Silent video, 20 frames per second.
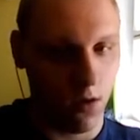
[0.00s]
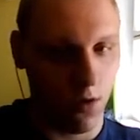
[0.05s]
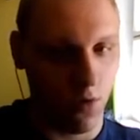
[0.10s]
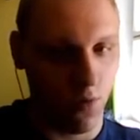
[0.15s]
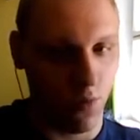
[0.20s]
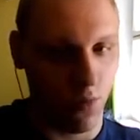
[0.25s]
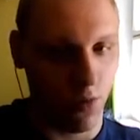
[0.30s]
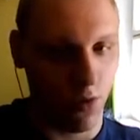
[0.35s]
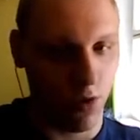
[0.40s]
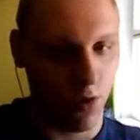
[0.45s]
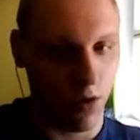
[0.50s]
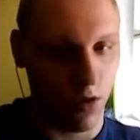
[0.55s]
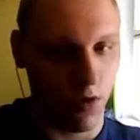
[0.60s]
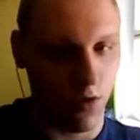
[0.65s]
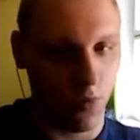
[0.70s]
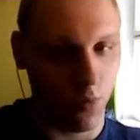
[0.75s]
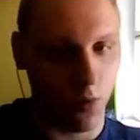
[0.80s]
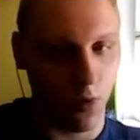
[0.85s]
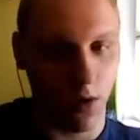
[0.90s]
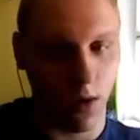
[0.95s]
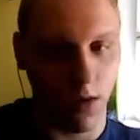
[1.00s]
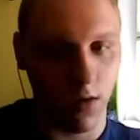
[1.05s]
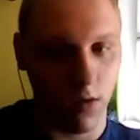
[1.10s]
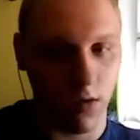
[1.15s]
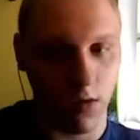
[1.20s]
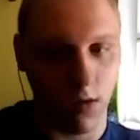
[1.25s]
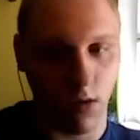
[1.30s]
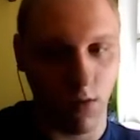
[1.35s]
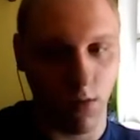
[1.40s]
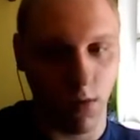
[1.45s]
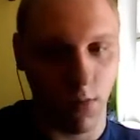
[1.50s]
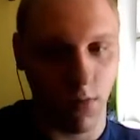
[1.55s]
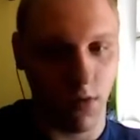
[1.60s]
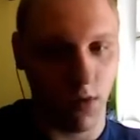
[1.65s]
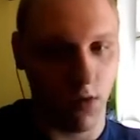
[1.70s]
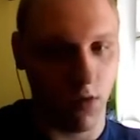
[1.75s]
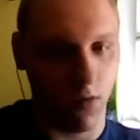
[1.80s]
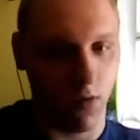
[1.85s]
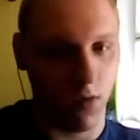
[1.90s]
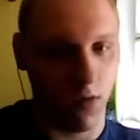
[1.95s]
which is what is our
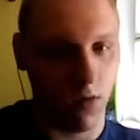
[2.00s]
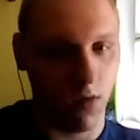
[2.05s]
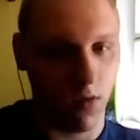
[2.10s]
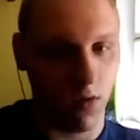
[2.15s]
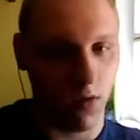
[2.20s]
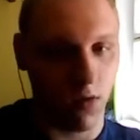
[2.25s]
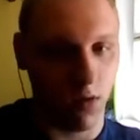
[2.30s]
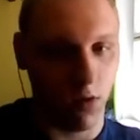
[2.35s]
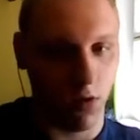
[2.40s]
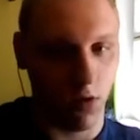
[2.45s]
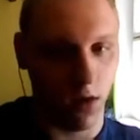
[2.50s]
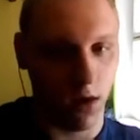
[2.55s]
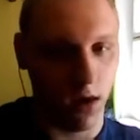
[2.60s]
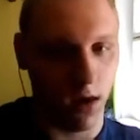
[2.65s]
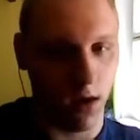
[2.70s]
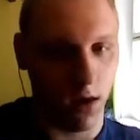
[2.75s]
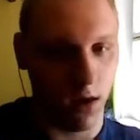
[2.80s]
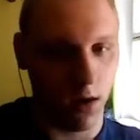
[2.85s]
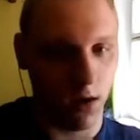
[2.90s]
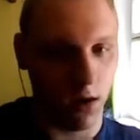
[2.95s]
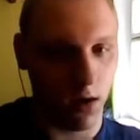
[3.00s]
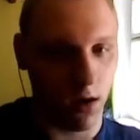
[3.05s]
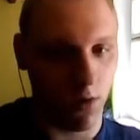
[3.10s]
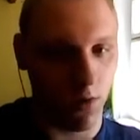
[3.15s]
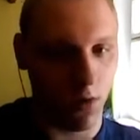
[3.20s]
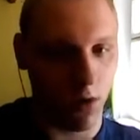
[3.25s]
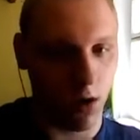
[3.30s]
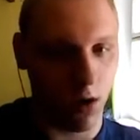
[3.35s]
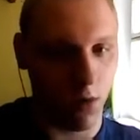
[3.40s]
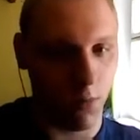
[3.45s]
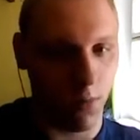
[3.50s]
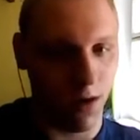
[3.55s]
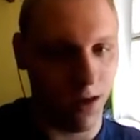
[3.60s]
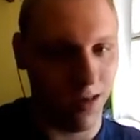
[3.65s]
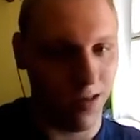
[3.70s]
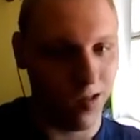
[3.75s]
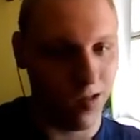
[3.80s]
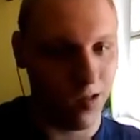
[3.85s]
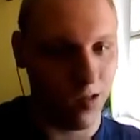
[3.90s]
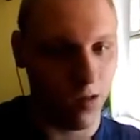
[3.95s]
website. So this is essentially now our
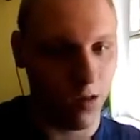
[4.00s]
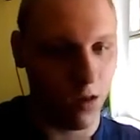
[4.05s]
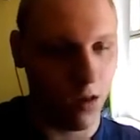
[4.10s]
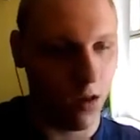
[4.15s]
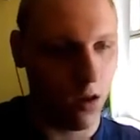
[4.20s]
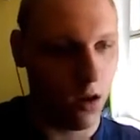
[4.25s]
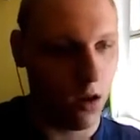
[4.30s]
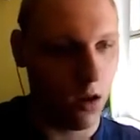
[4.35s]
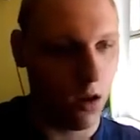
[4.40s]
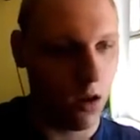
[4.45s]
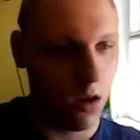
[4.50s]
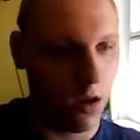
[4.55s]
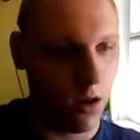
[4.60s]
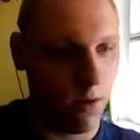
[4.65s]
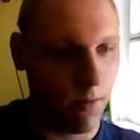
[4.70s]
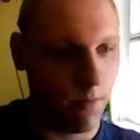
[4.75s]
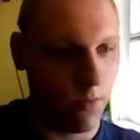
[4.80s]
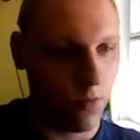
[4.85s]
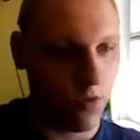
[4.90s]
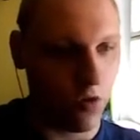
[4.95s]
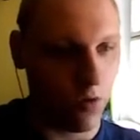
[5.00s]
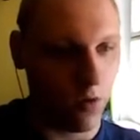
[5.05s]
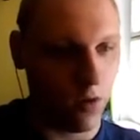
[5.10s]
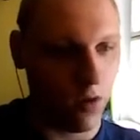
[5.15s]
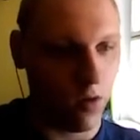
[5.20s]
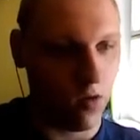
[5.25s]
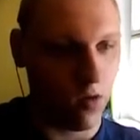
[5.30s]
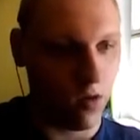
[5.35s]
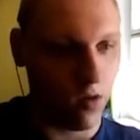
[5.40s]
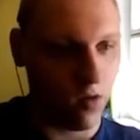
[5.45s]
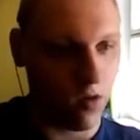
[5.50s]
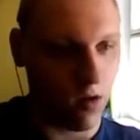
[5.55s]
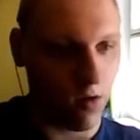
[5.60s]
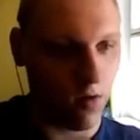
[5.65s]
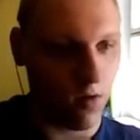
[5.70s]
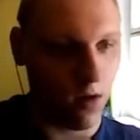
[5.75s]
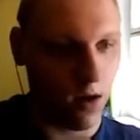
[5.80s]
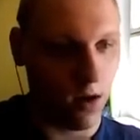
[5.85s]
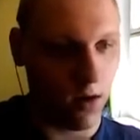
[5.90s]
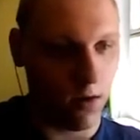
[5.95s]
base. So this is our
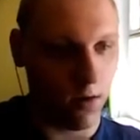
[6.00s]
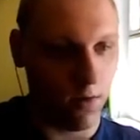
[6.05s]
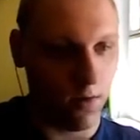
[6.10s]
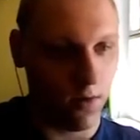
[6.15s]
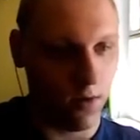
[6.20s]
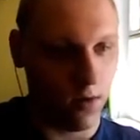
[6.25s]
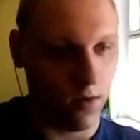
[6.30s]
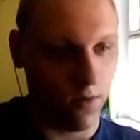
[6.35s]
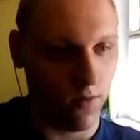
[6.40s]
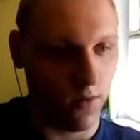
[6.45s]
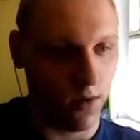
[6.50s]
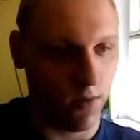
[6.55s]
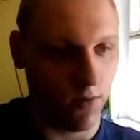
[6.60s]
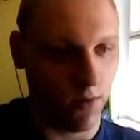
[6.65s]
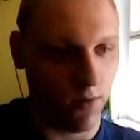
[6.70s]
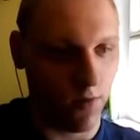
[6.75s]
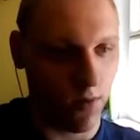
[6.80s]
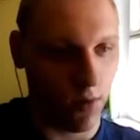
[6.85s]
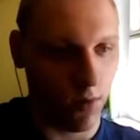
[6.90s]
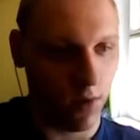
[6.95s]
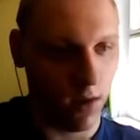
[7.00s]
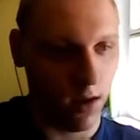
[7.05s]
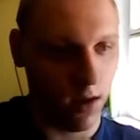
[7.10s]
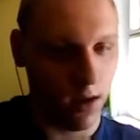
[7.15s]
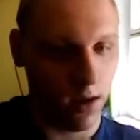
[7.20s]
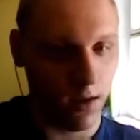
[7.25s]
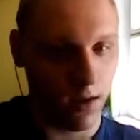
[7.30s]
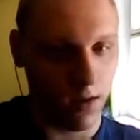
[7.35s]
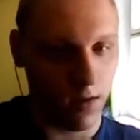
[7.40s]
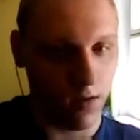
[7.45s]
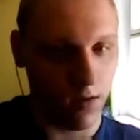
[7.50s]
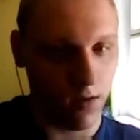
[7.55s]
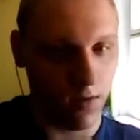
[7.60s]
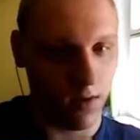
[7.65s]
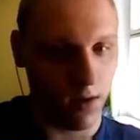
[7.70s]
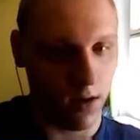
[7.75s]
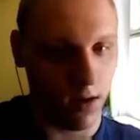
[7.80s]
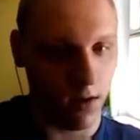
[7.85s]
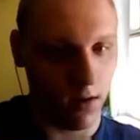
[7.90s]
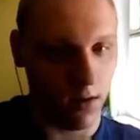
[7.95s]
title. This thing we wrote here, that's our
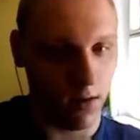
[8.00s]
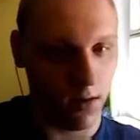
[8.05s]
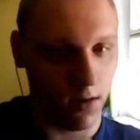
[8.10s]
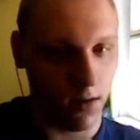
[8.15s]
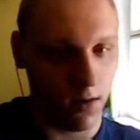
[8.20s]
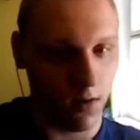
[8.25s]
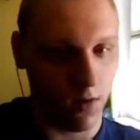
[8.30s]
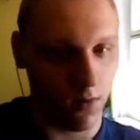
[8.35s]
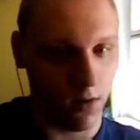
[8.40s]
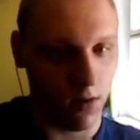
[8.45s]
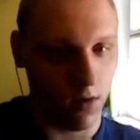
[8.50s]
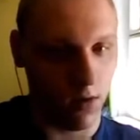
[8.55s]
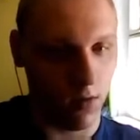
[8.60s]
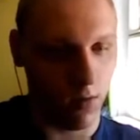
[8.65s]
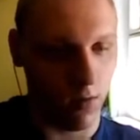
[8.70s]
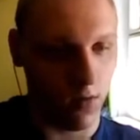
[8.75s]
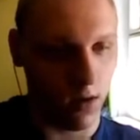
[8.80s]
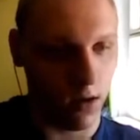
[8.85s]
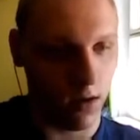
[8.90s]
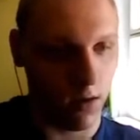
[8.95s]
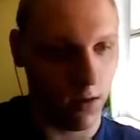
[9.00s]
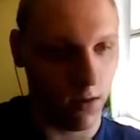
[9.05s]
title. That's what it's using.